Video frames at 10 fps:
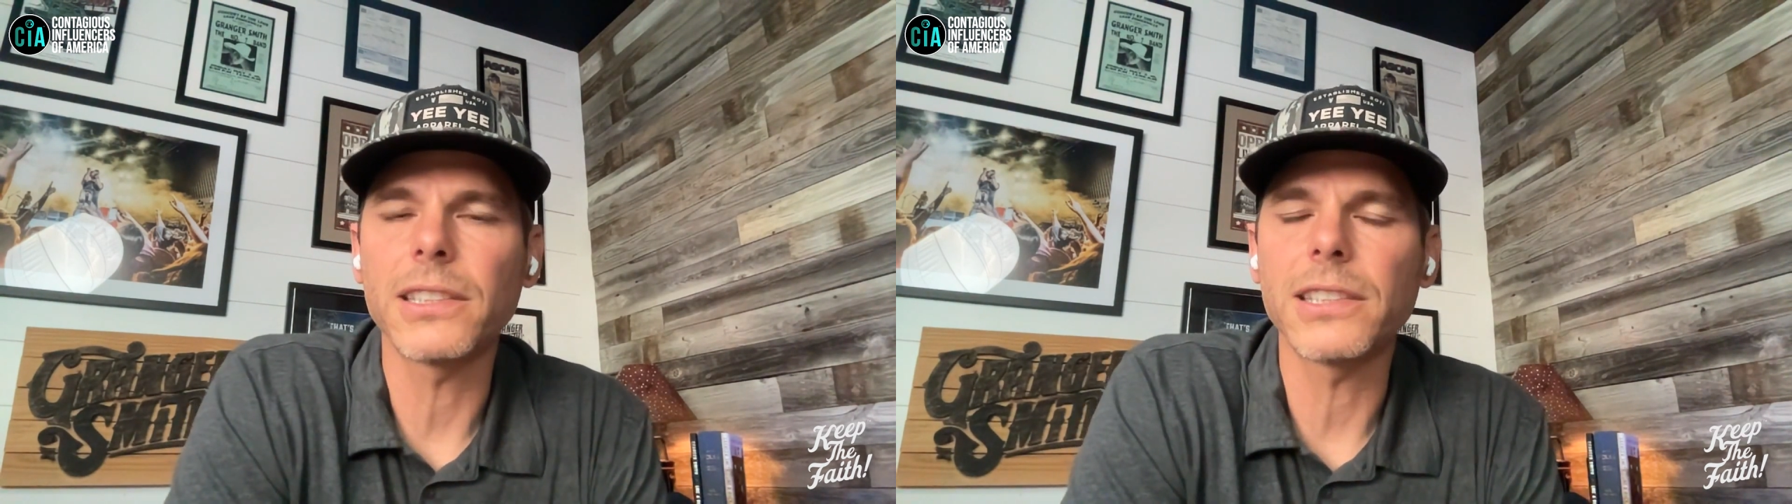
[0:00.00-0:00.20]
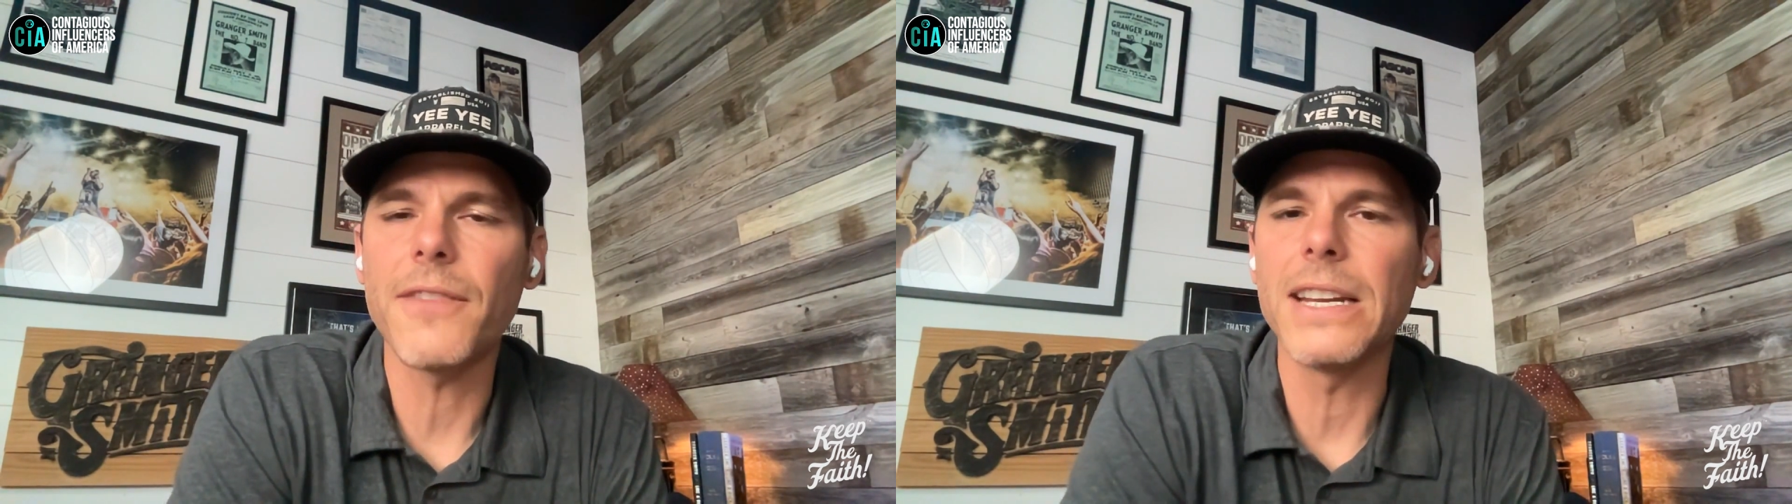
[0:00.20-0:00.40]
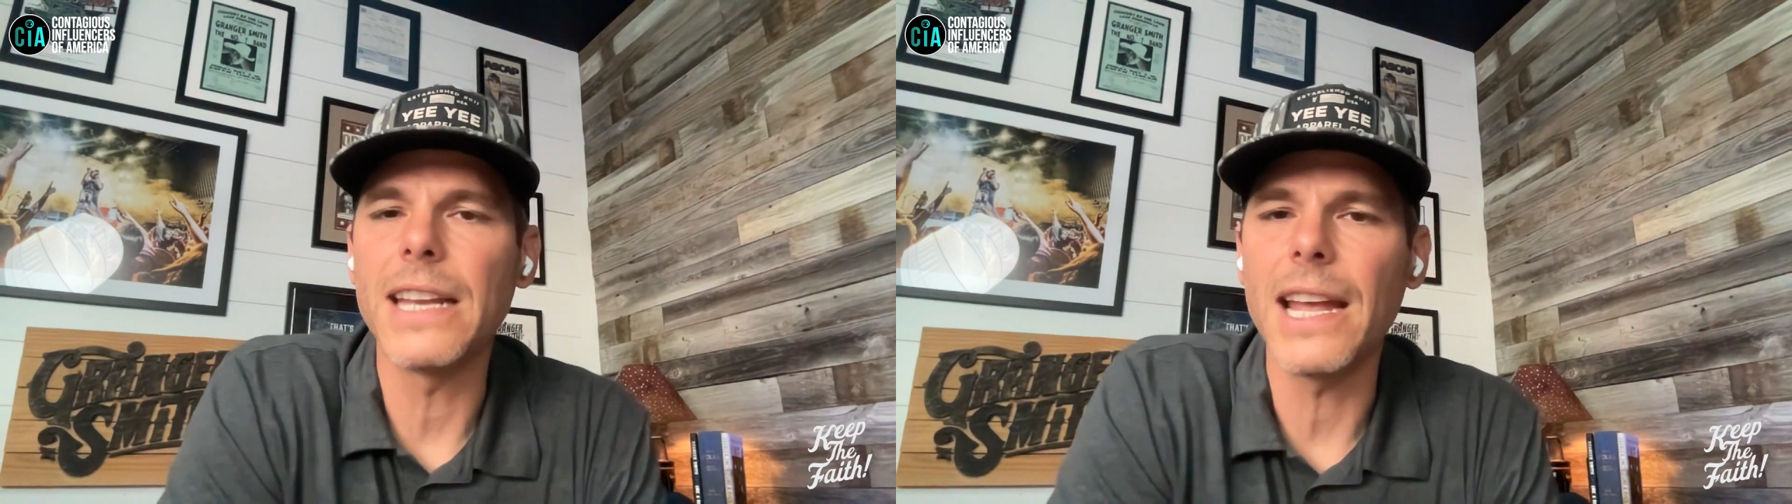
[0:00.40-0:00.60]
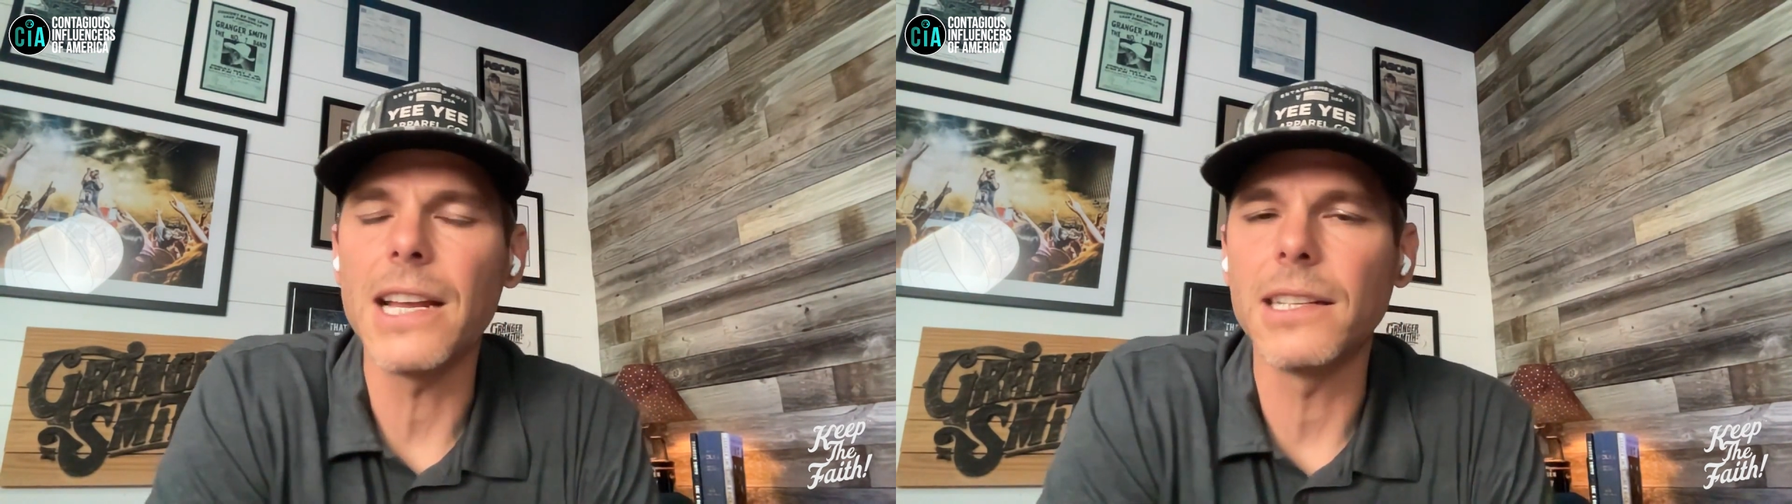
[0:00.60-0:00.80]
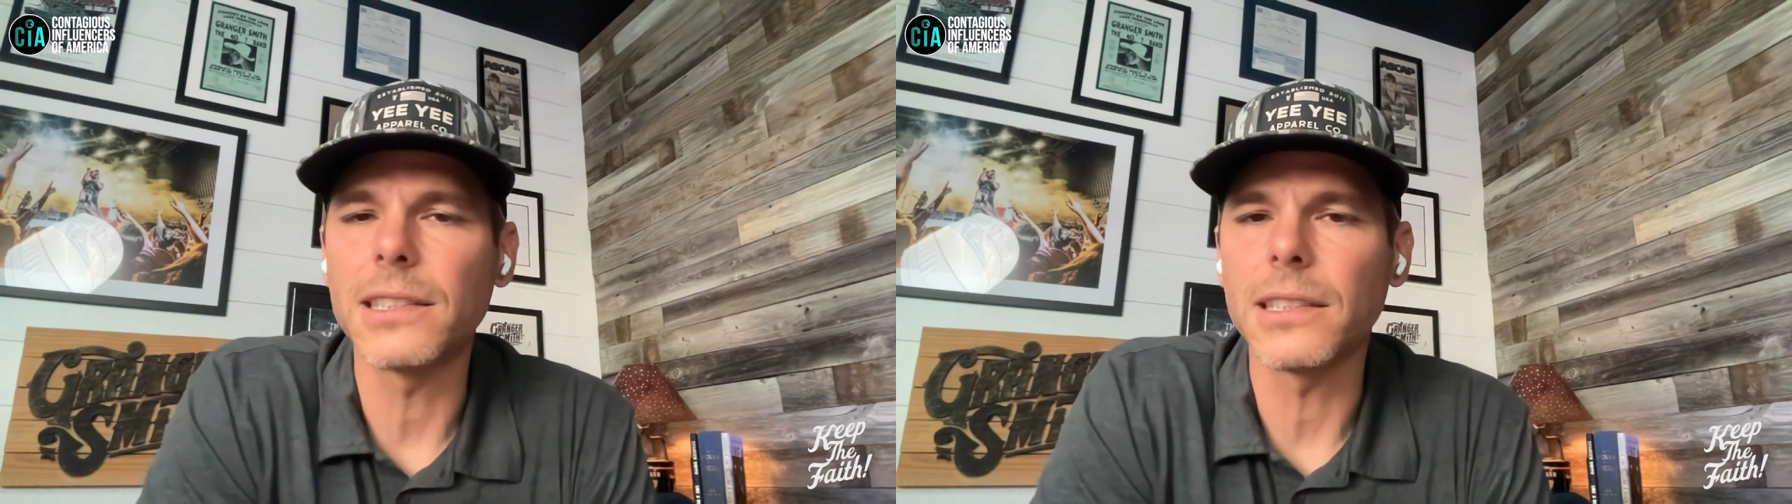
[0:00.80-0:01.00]
7
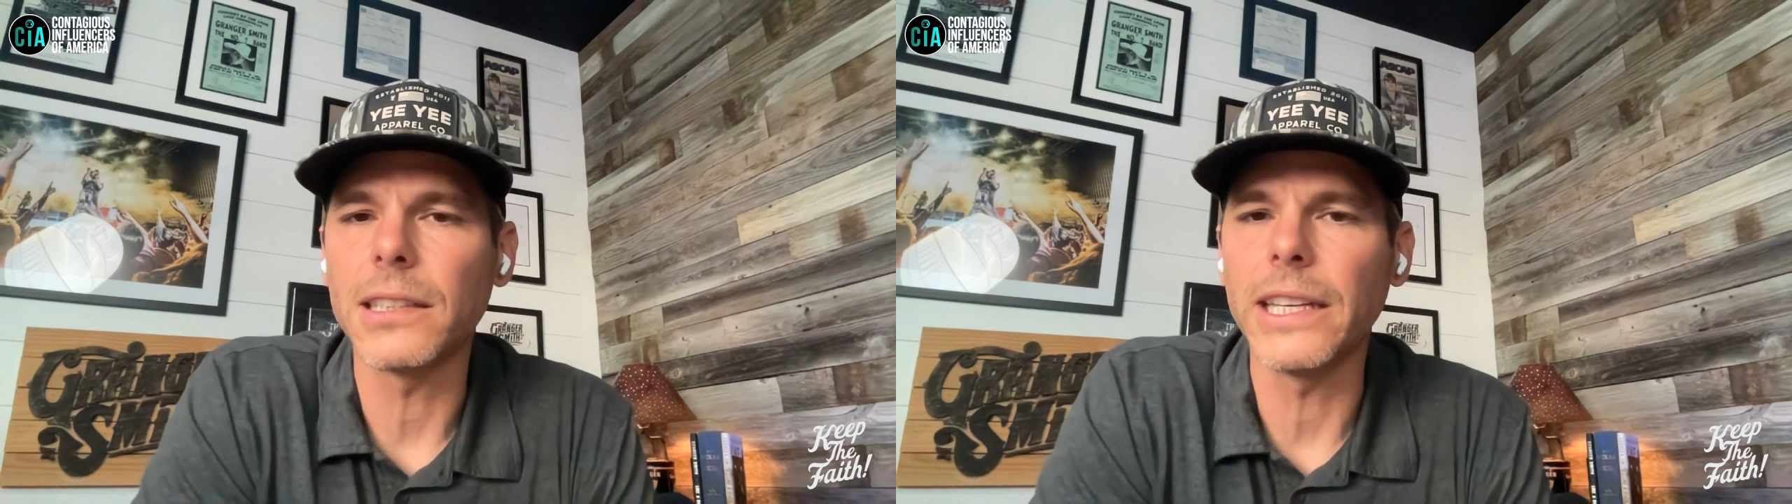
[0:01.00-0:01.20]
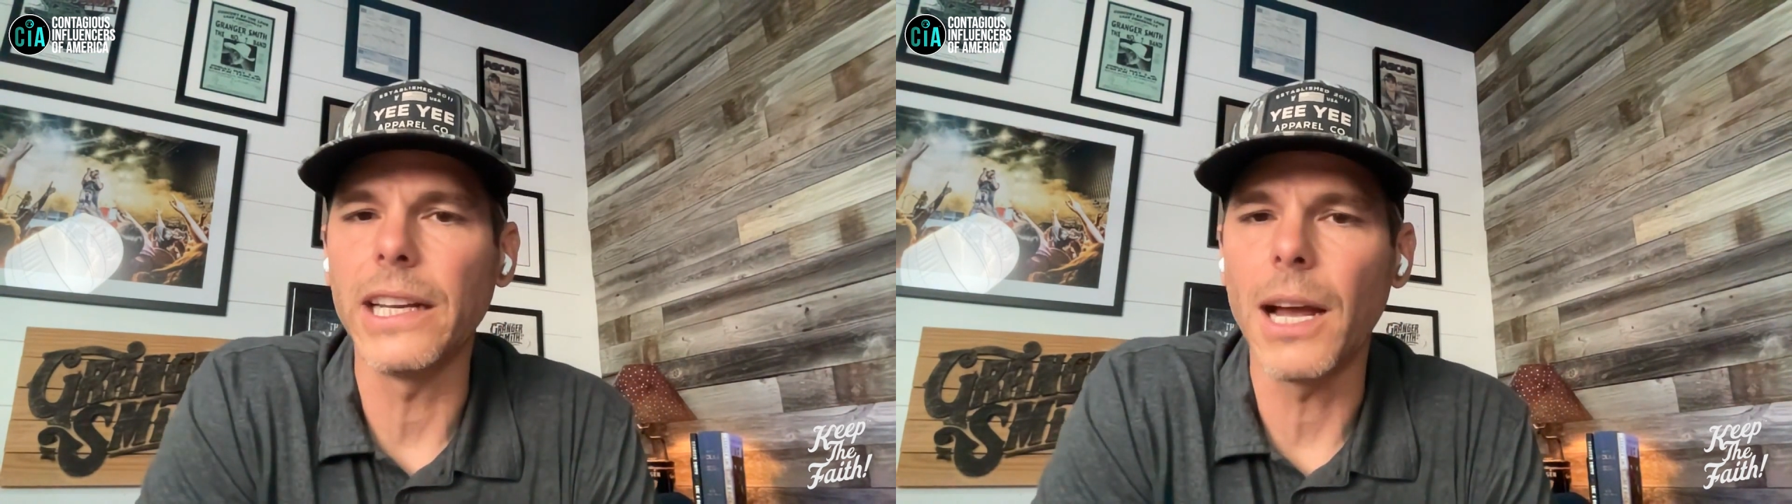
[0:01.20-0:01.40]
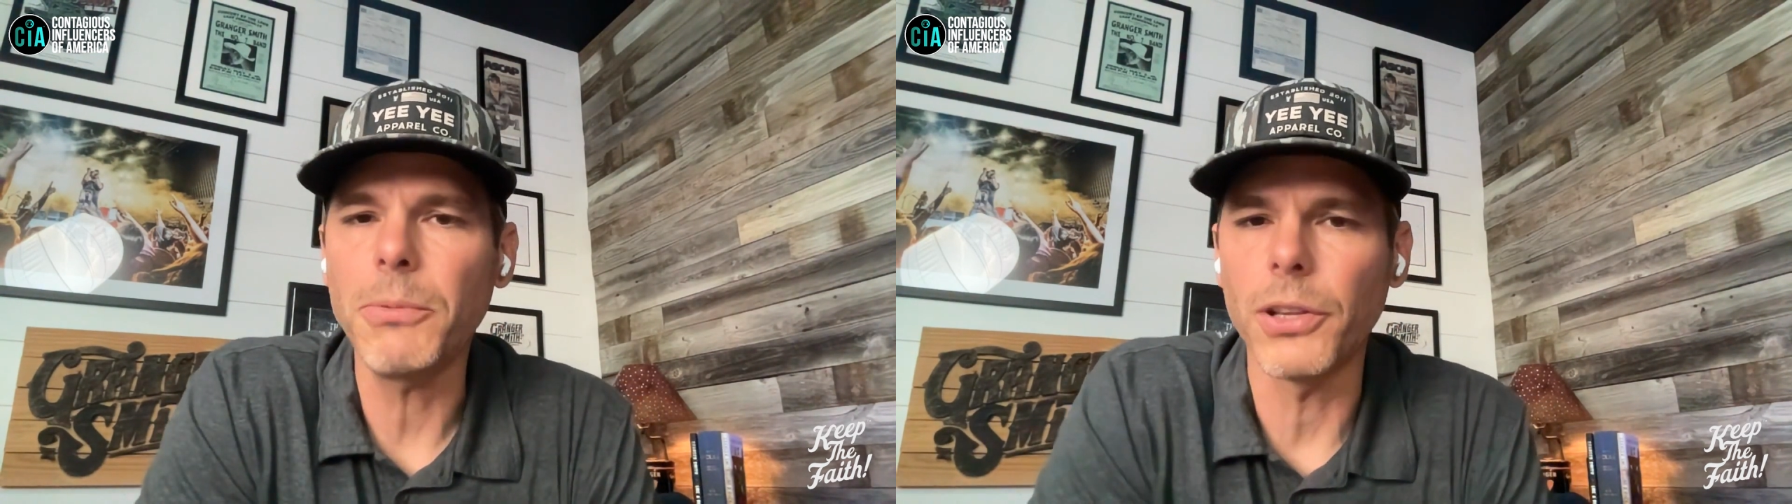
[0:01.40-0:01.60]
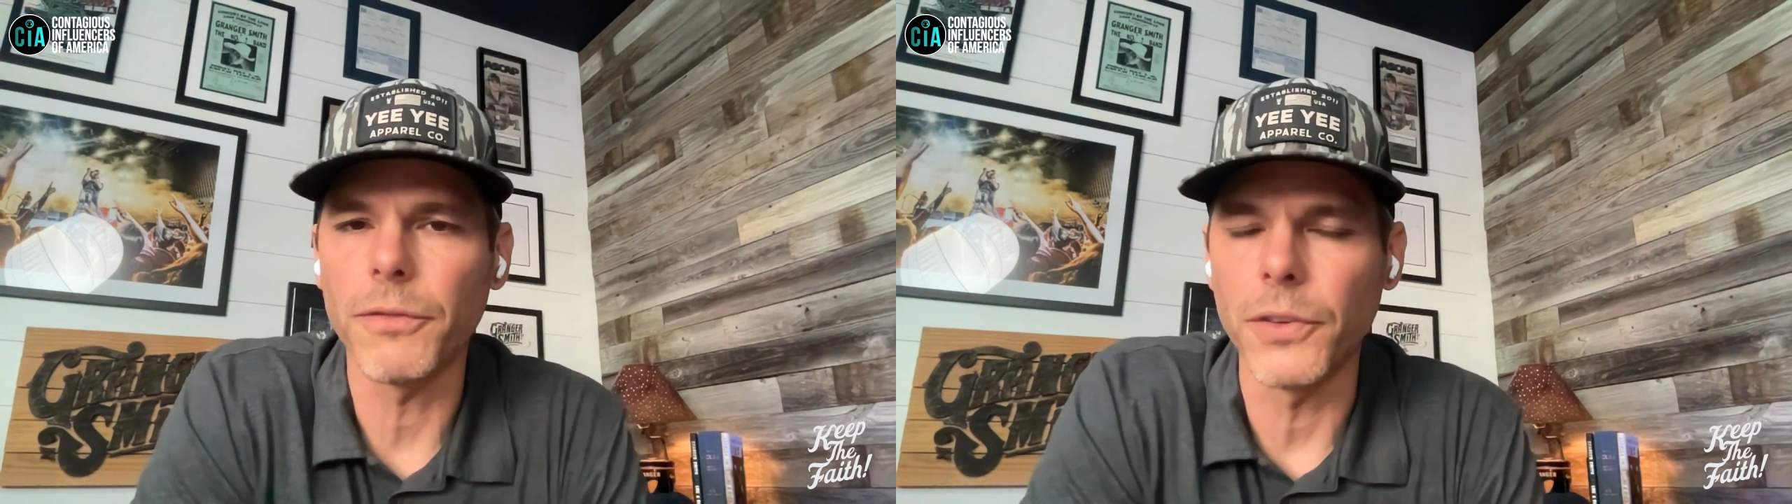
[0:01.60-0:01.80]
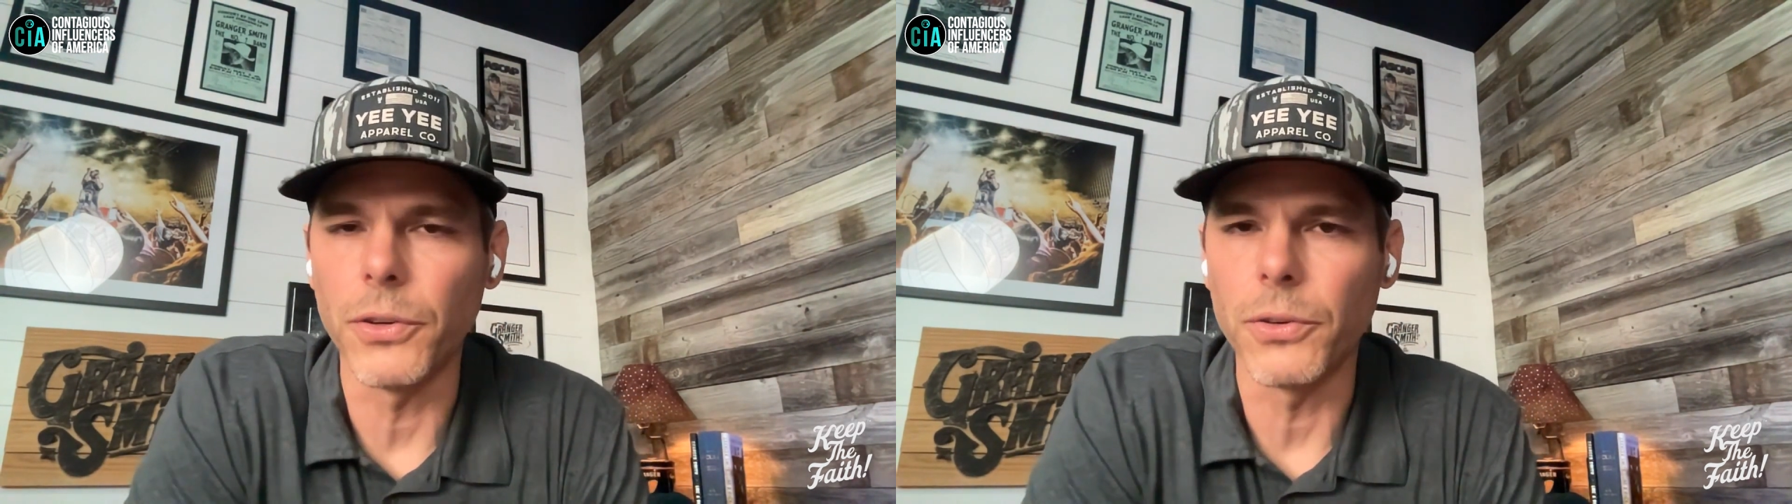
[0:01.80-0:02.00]
days leading up to the
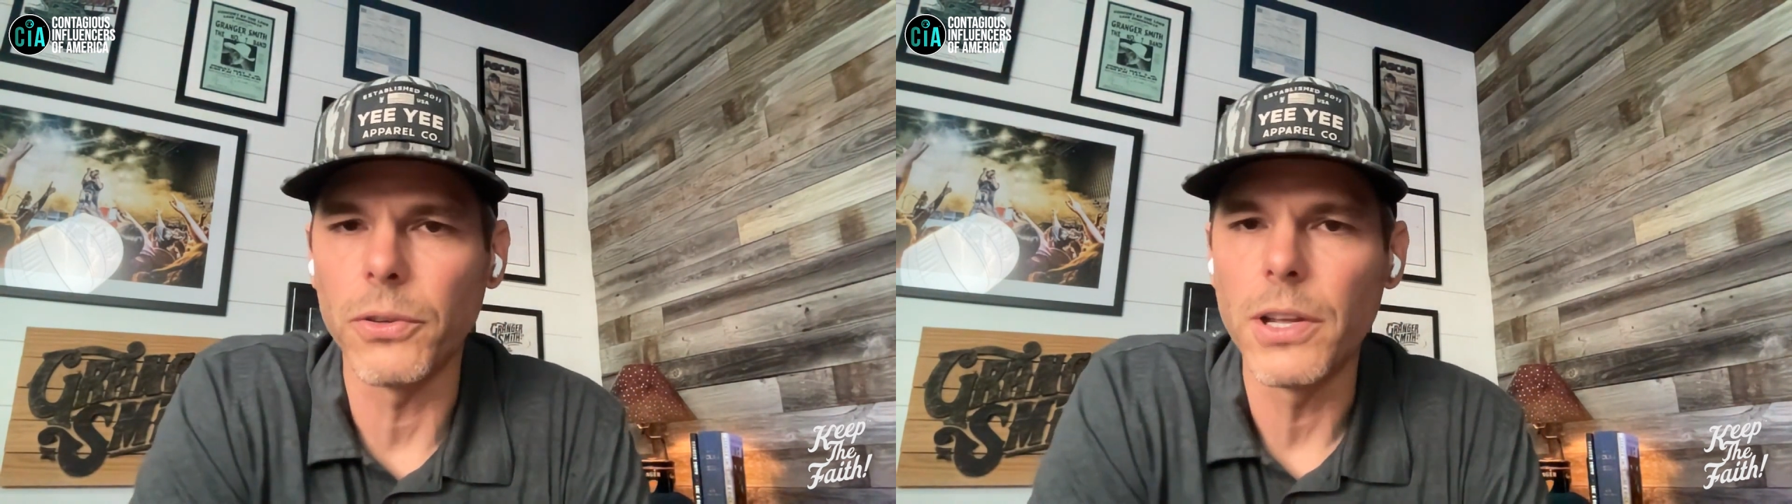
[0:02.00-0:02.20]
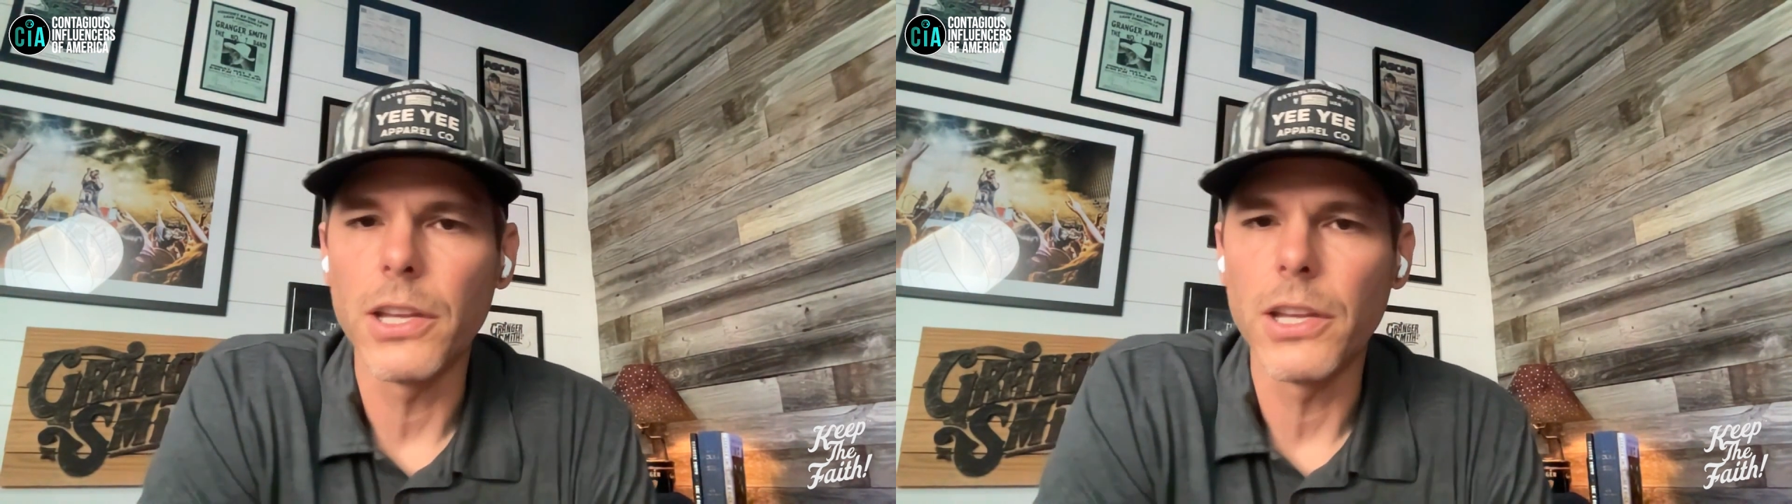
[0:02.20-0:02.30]
funeral.